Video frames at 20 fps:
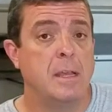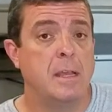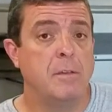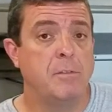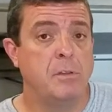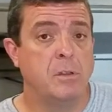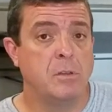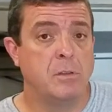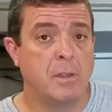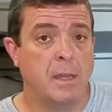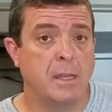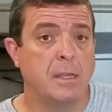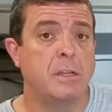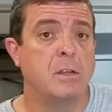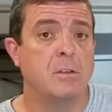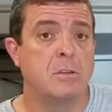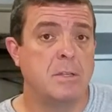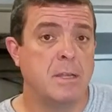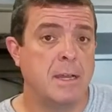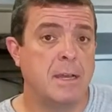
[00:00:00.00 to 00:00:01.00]
if you take
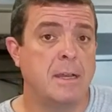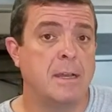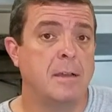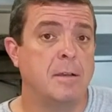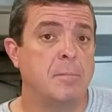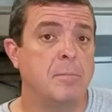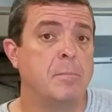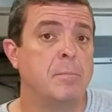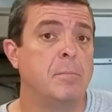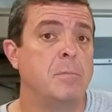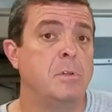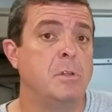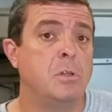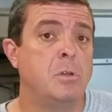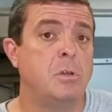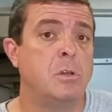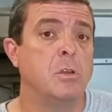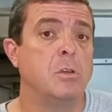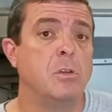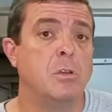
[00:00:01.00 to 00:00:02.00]
your time,
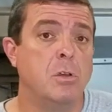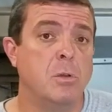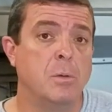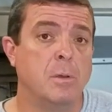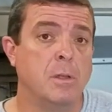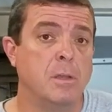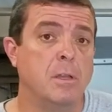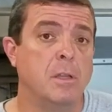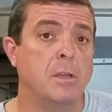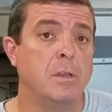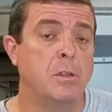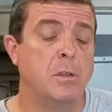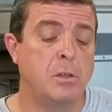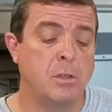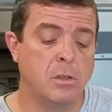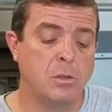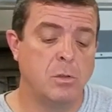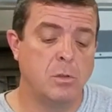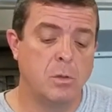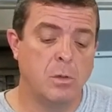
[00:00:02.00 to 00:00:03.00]
you can do it. And you
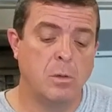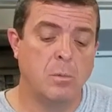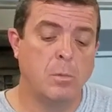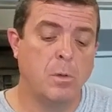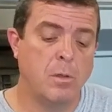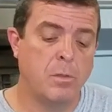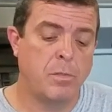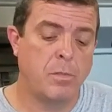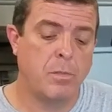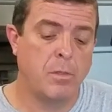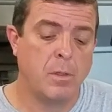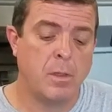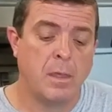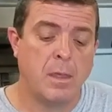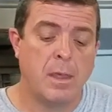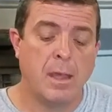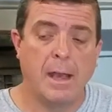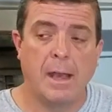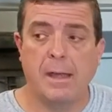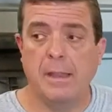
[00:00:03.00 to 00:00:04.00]
can do it with,
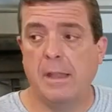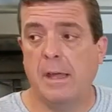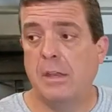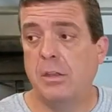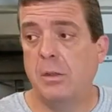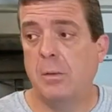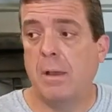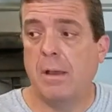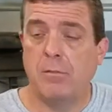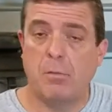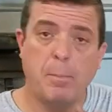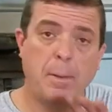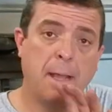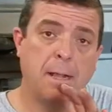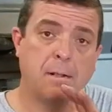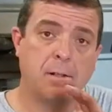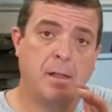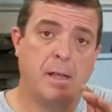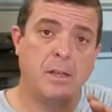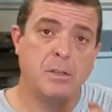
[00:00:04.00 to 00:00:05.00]
I do have a
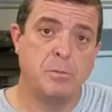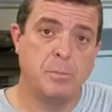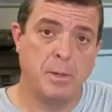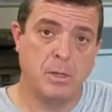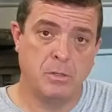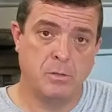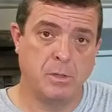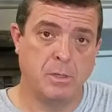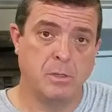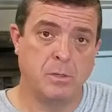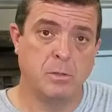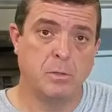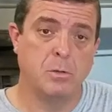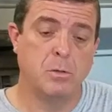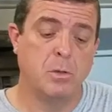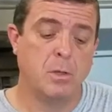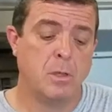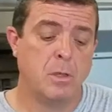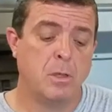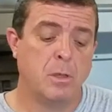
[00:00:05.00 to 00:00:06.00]
backlash measuring
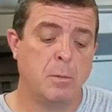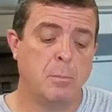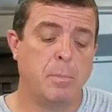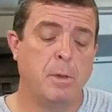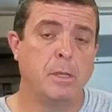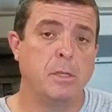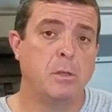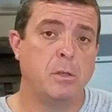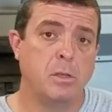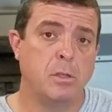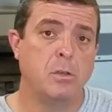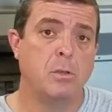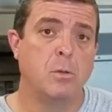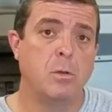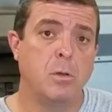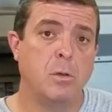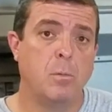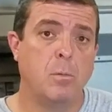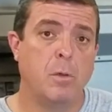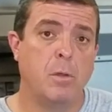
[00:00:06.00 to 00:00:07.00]
tool, but you can
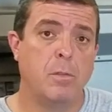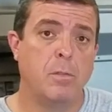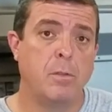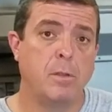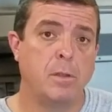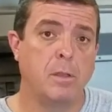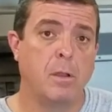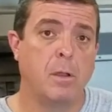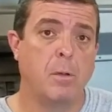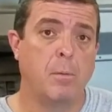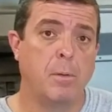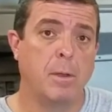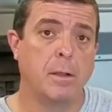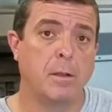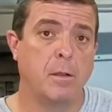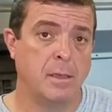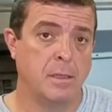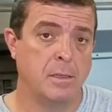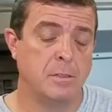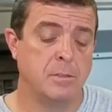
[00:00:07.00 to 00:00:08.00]
do it with, you know, a
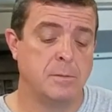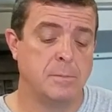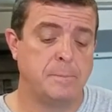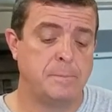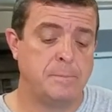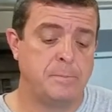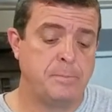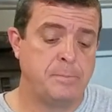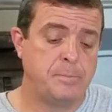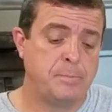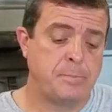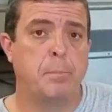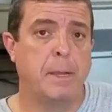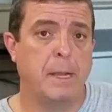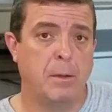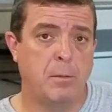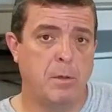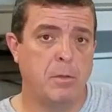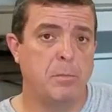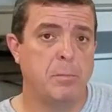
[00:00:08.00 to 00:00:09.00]
regular gauge.
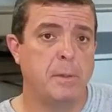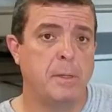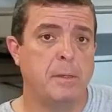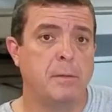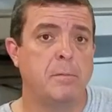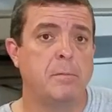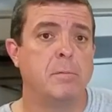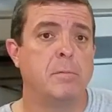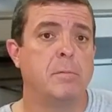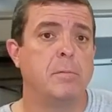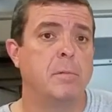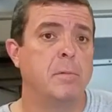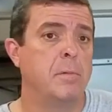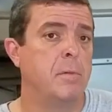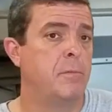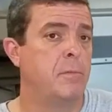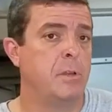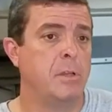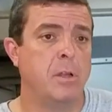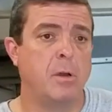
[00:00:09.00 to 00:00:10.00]
Bear with me.
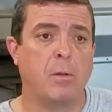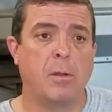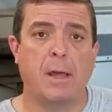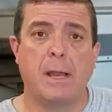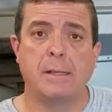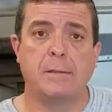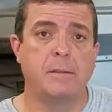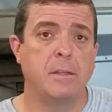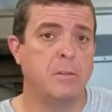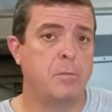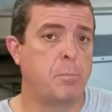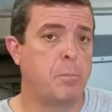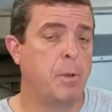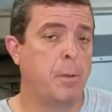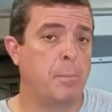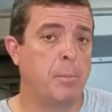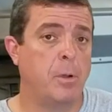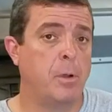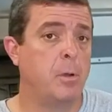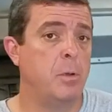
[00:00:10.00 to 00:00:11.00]
If you don't like this
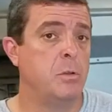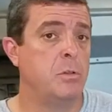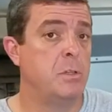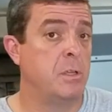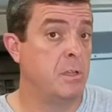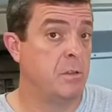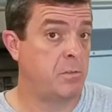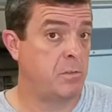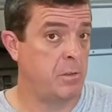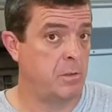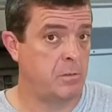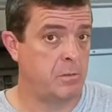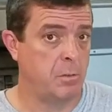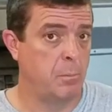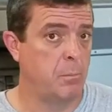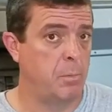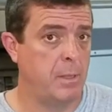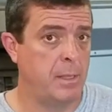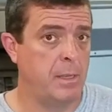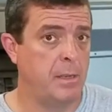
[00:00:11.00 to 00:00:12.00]
approach, that's
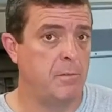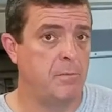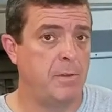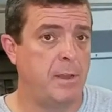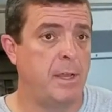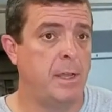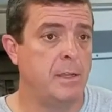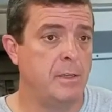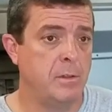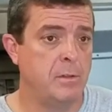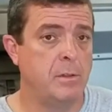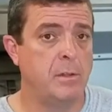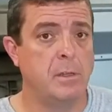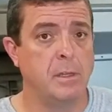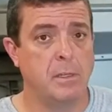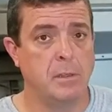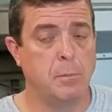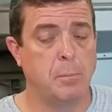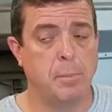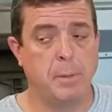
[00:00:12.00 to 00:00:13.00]
completely fine. You can
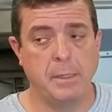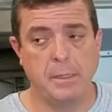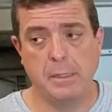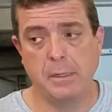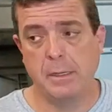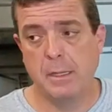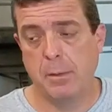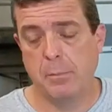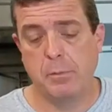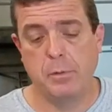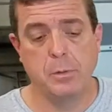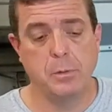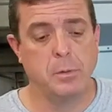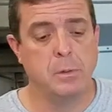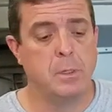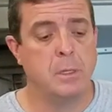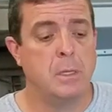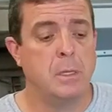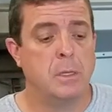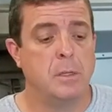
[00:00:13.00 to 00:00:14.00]
get the pinion depth
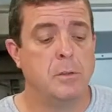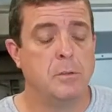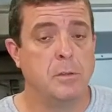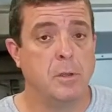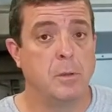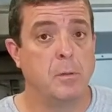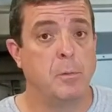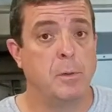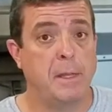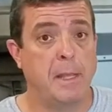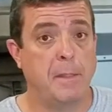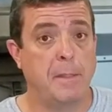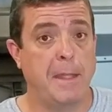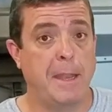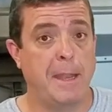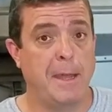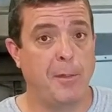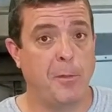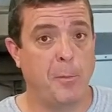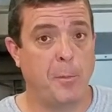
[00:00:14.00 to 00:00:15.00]
tool. So we get
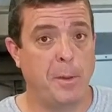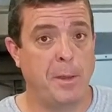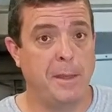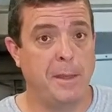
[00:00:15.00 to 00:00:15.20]
that out of the